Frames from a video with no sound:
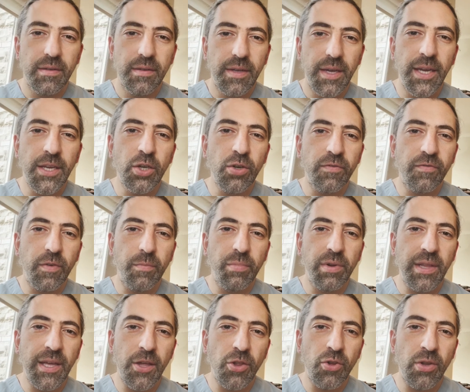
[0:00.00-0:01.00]
Atrial
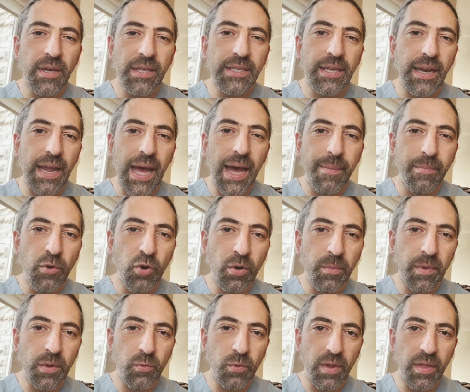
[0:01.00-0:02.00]
fibrillation is an
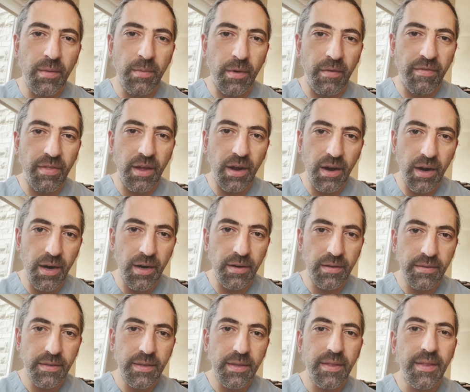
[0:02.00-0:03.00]
abnormal rhythm of the
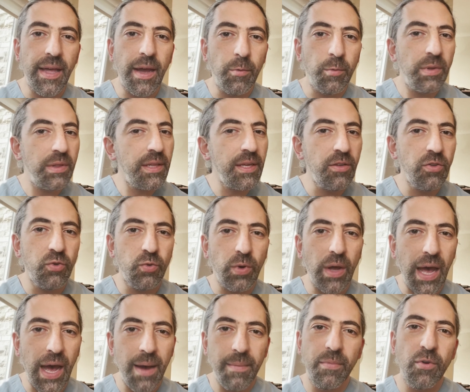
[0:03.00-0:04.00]
heart that will lead to
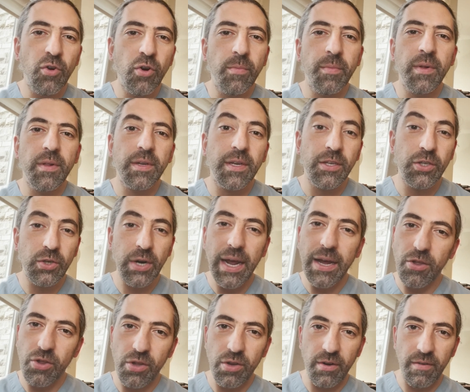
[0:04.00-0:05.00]
abnormal
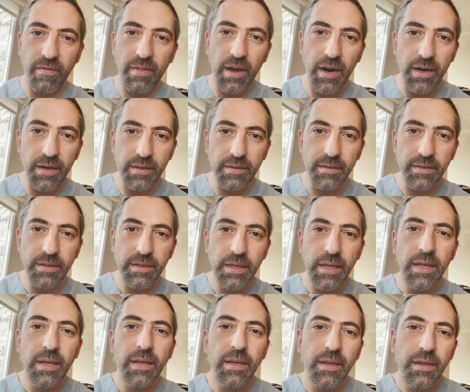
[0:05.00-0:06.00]
contraction of the heart.
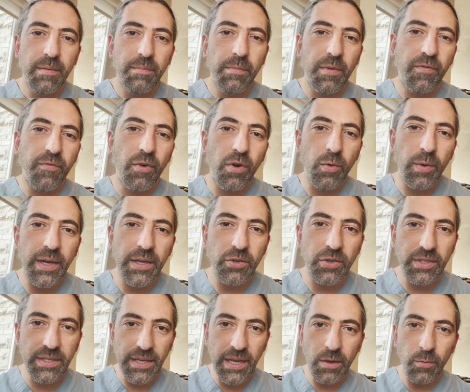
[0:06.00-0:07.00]
Before we
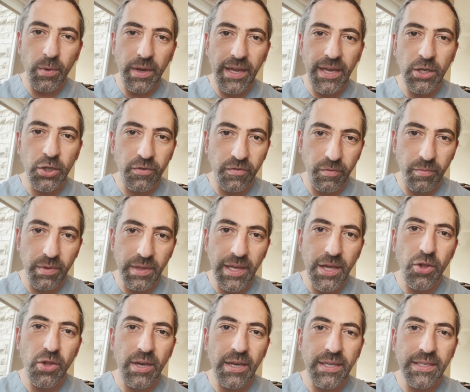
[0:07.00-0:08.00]
understand what atrial
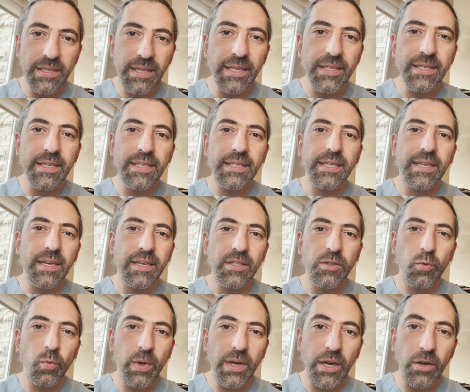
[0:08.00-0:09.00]
fibrillation is, let's
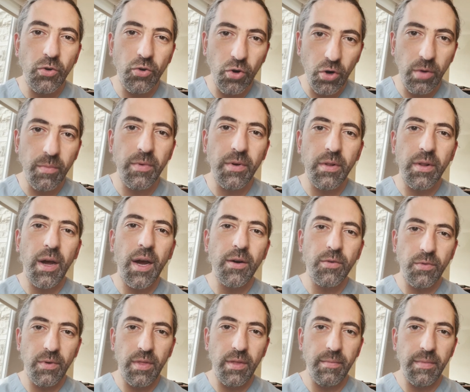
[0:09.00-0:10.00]
discuss what a normal heart
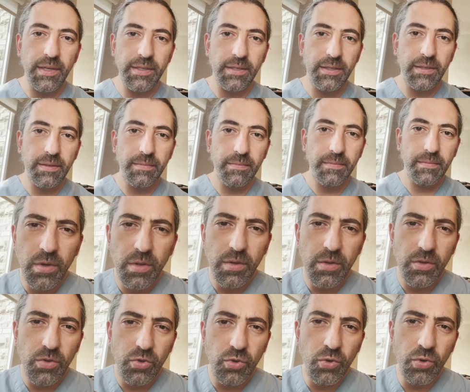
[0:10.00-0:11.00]
rhythm is.
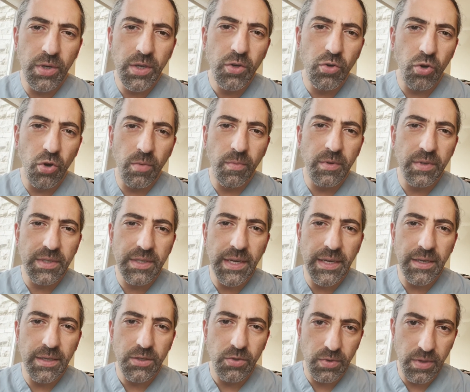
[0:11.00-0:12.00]
During normal
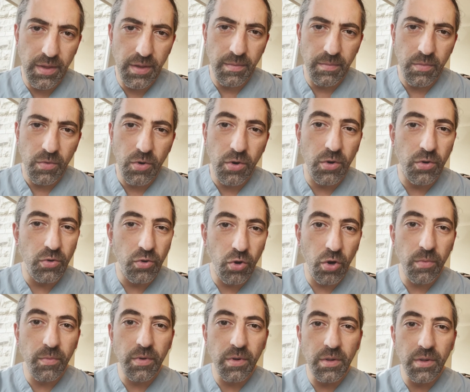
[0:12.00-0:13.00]
sinus rhythm or
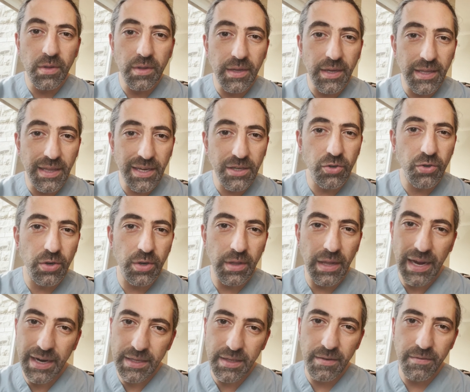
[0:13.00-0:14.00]
normal electrical
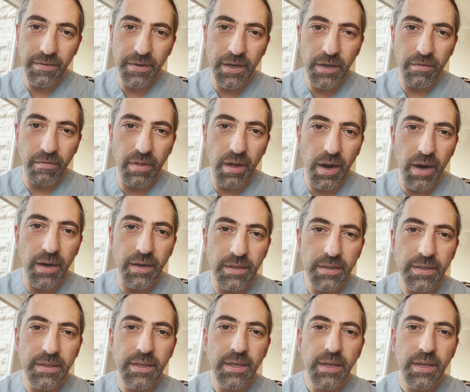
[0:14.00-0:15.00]
activity of the heart